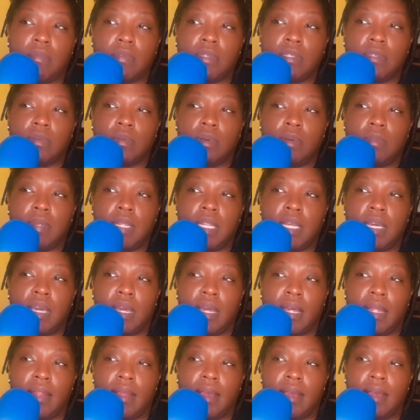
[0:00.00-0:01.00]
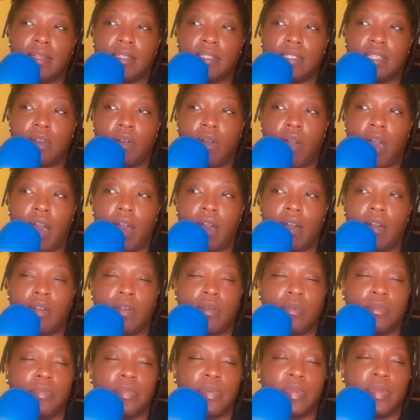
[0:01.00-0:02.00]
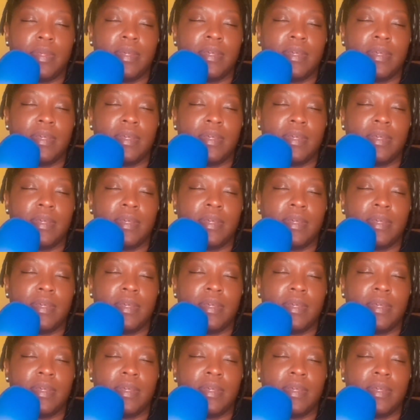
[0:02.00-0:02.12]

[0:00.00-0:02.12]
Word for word: was swimming in. And so I hope